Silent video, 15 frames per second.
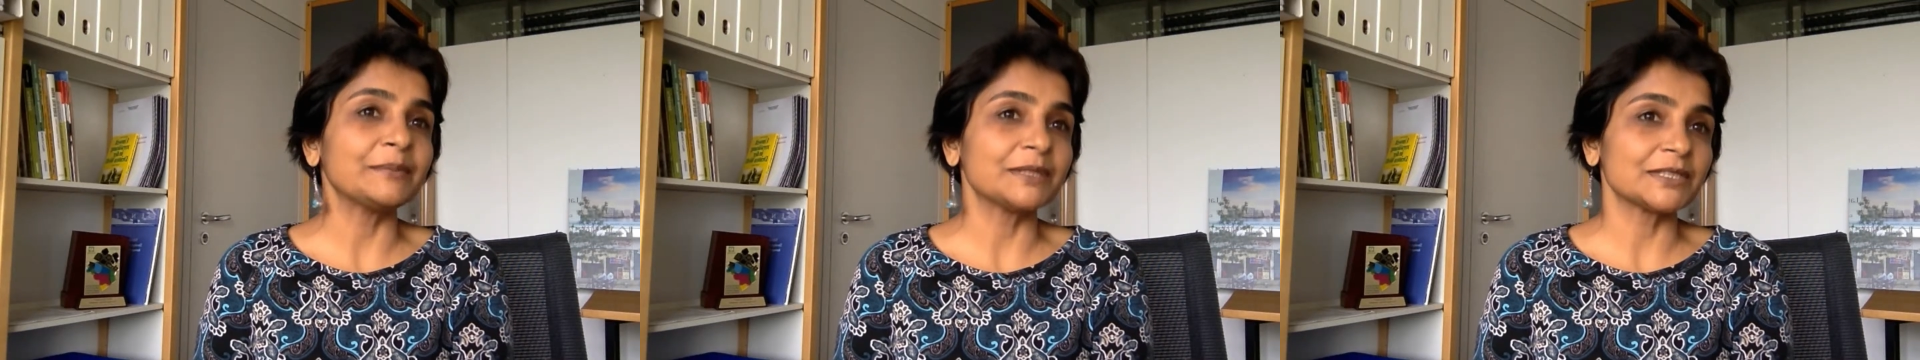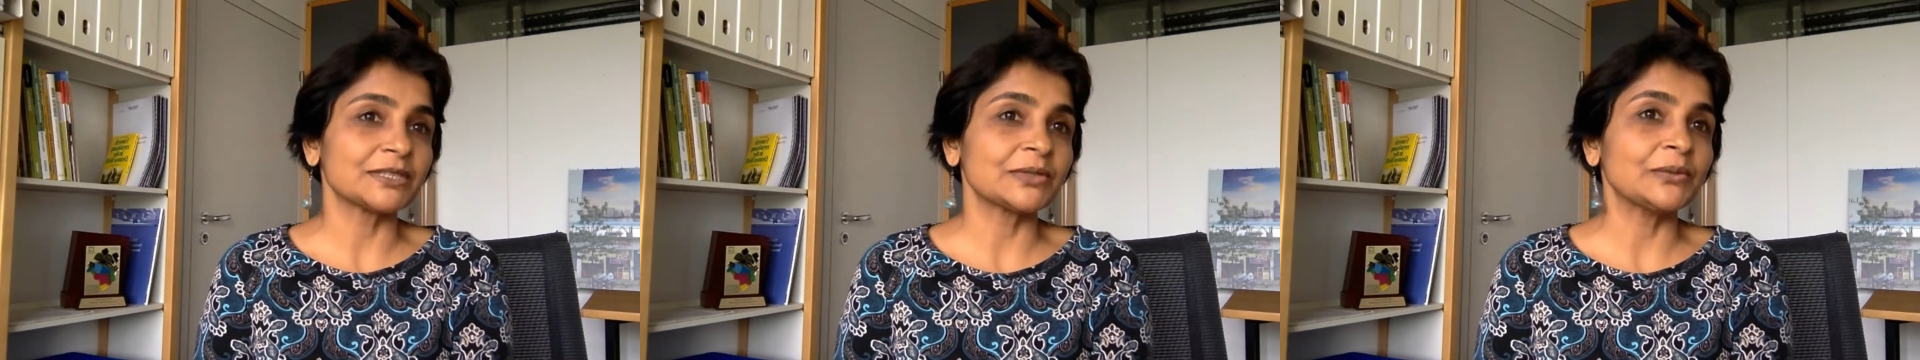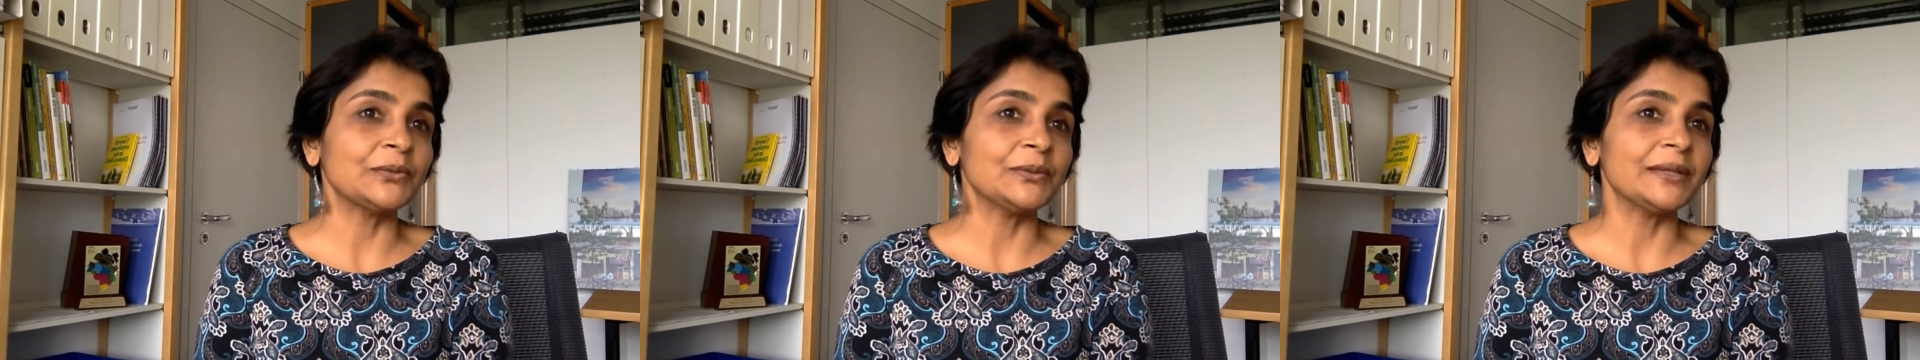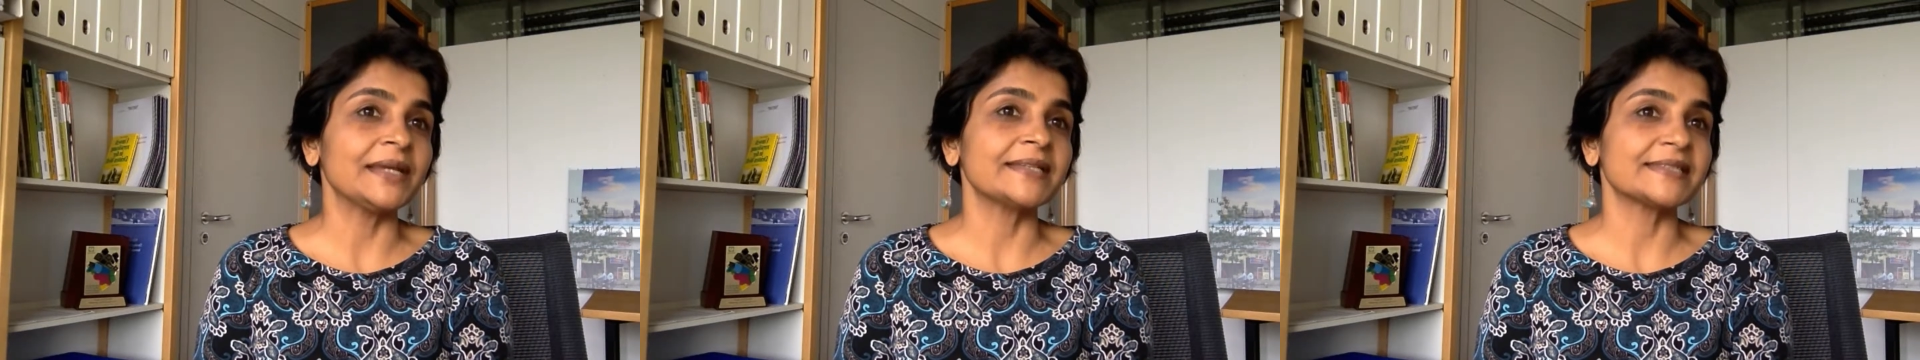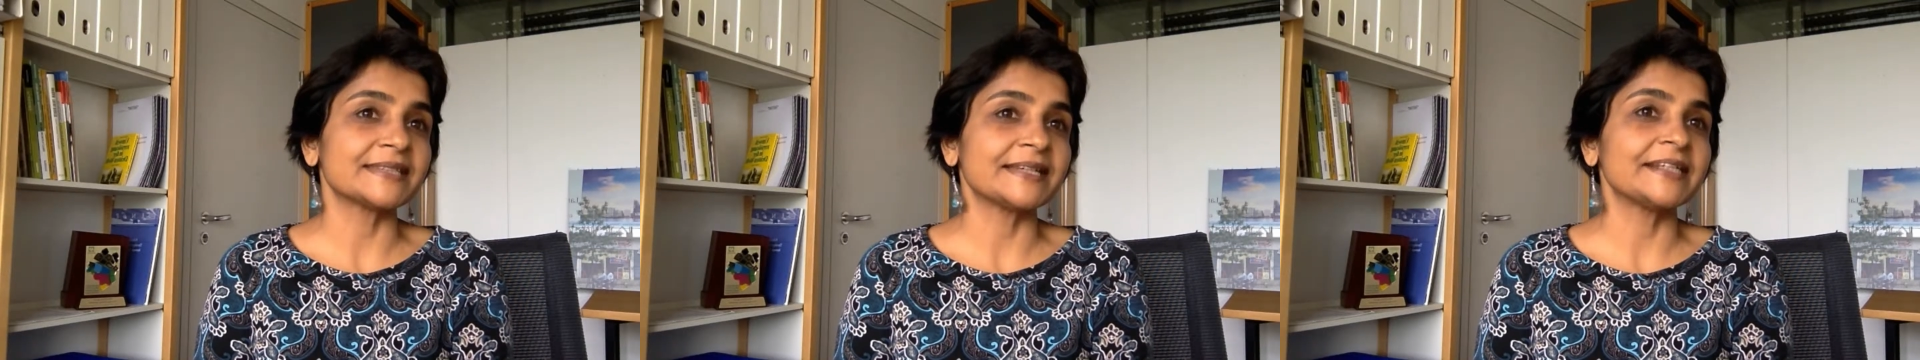the school
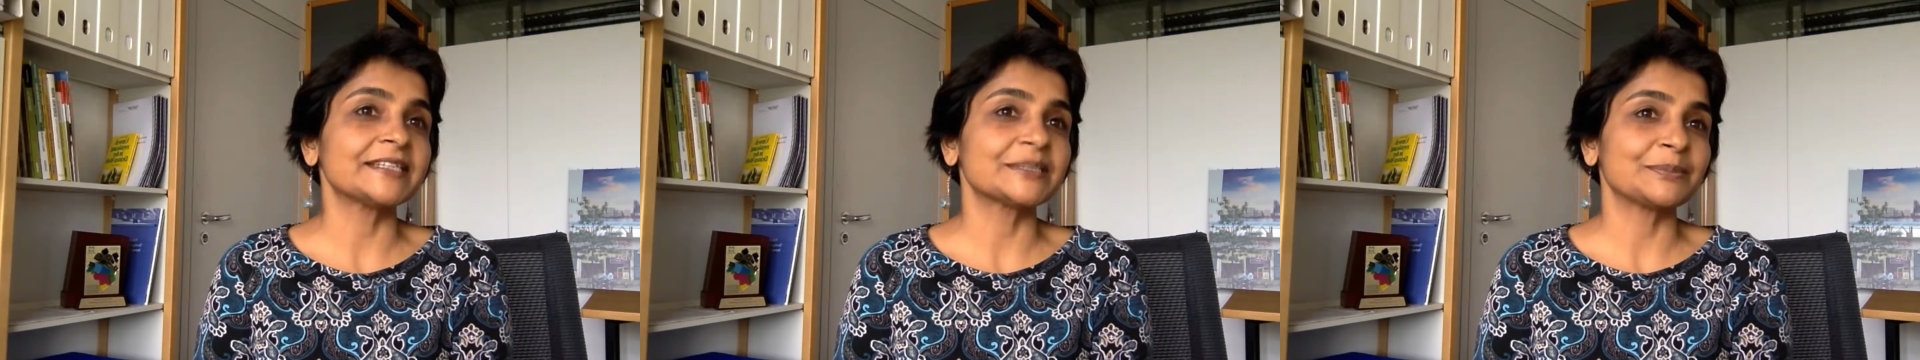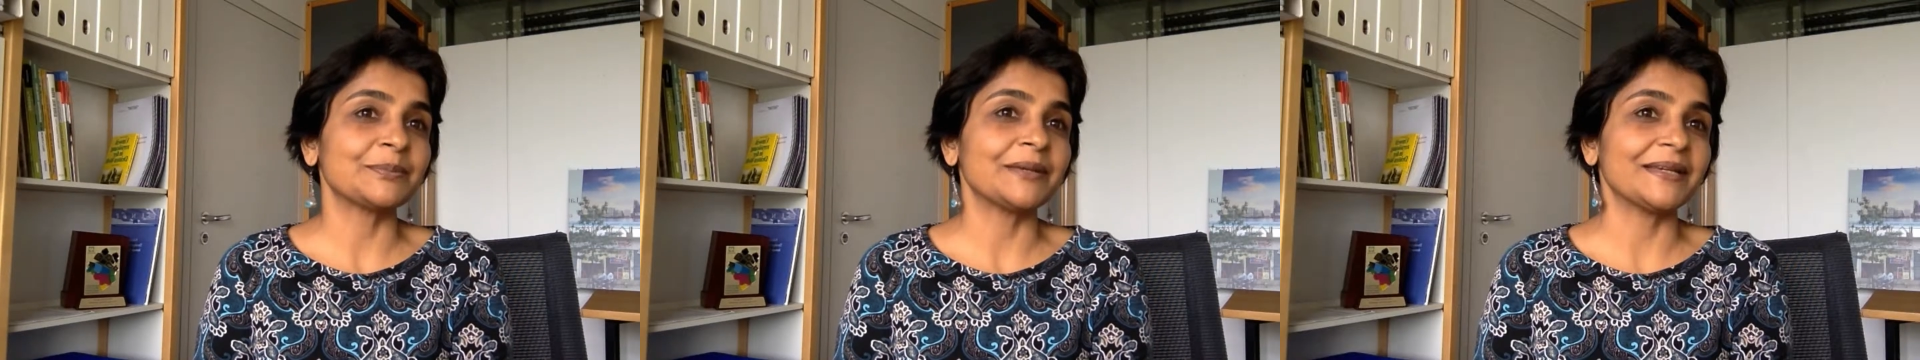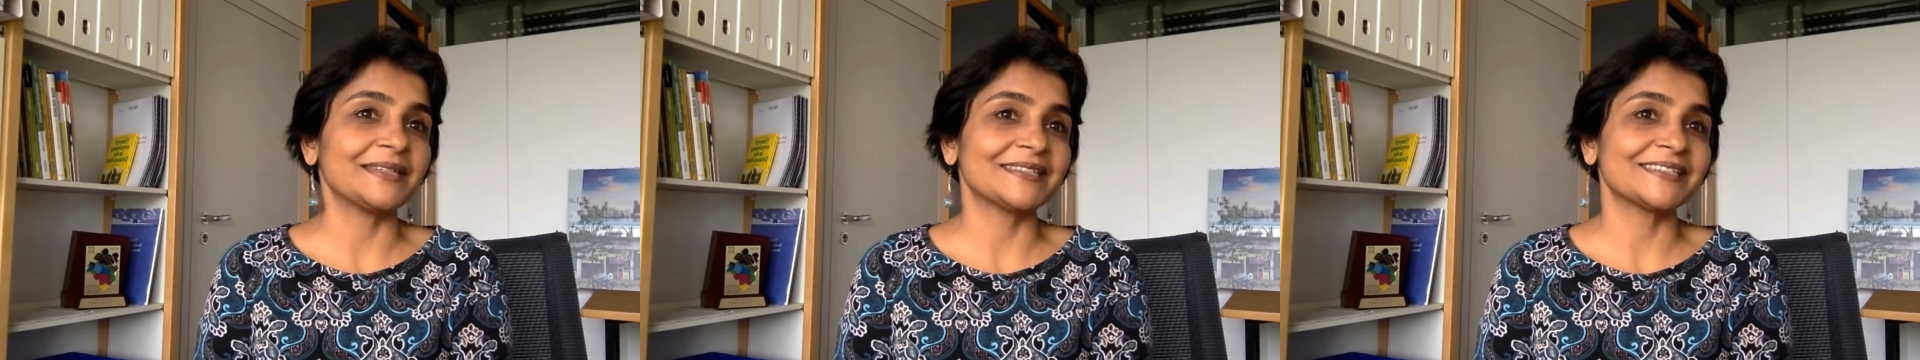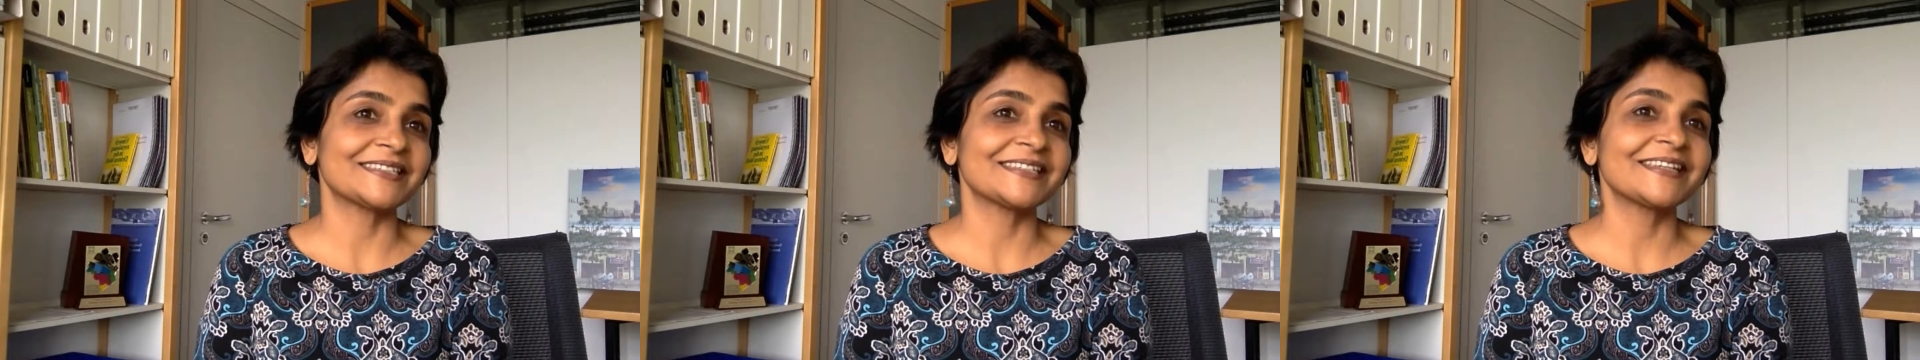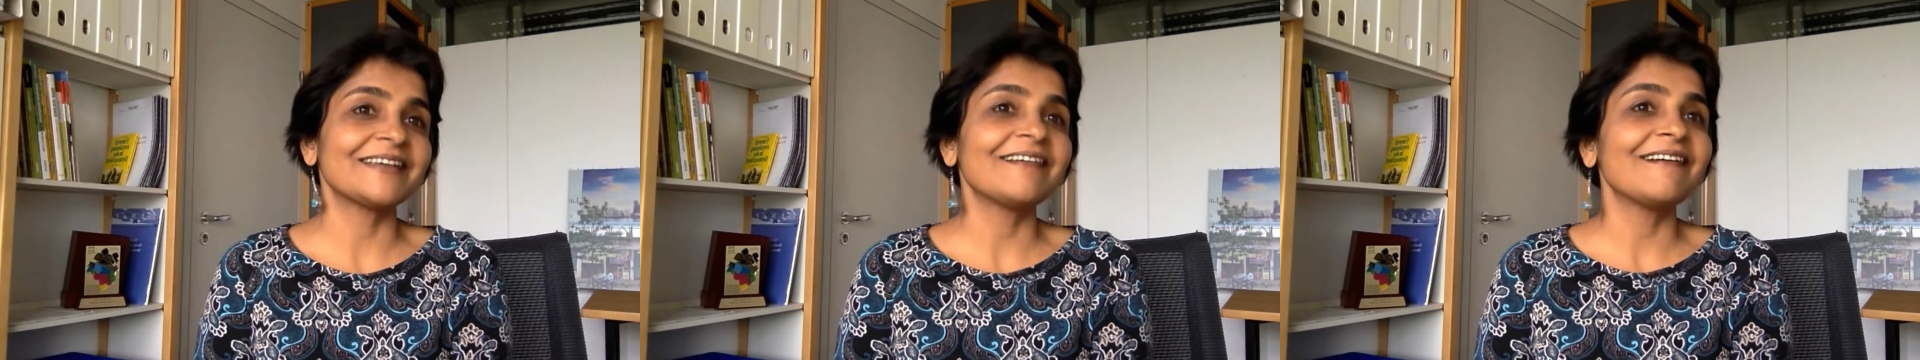as their
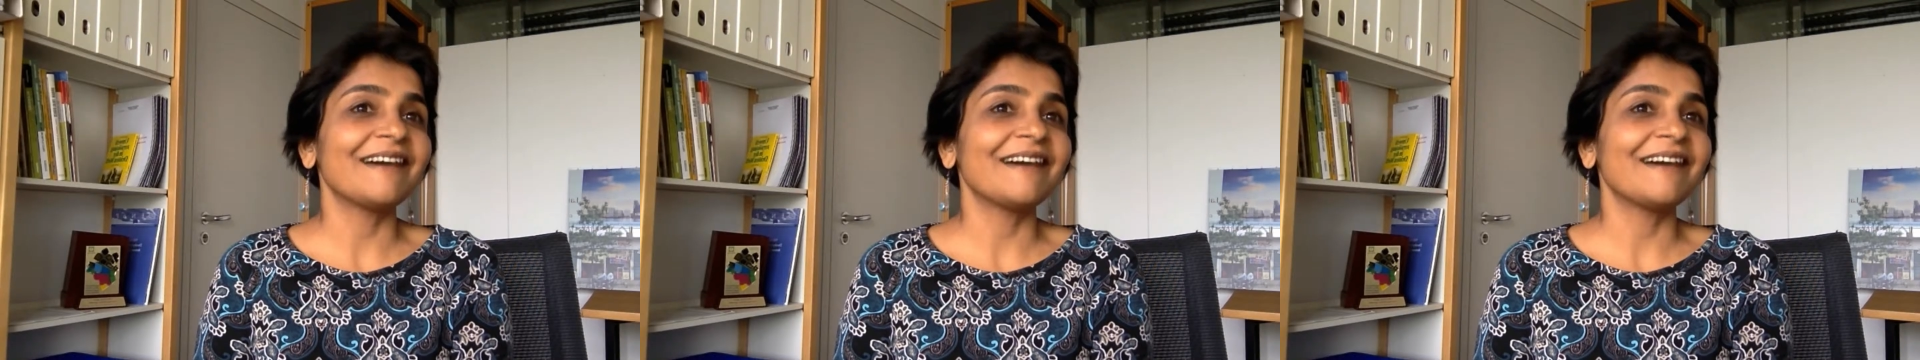space.